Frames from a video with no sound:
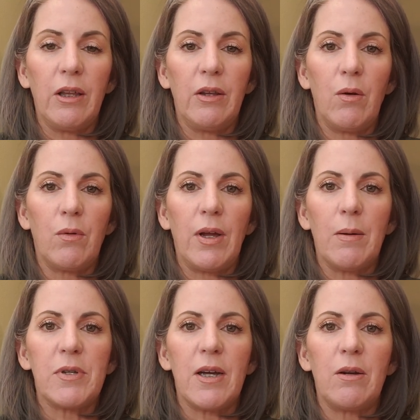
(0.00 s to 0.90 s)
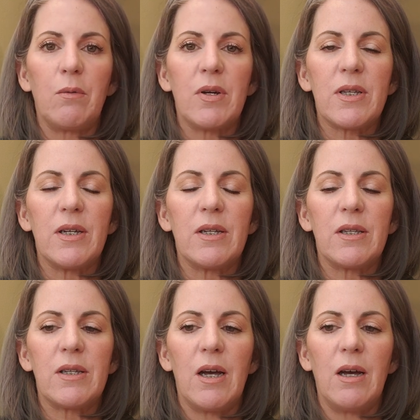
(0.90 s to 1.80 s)
the only upside. It
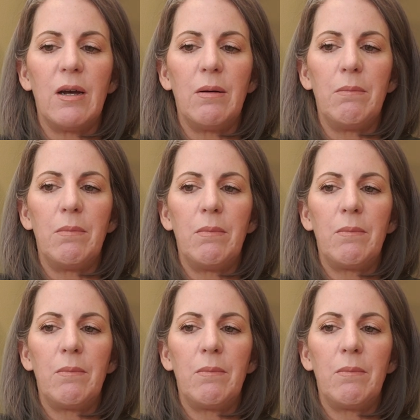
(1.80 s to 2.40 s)
wasn't that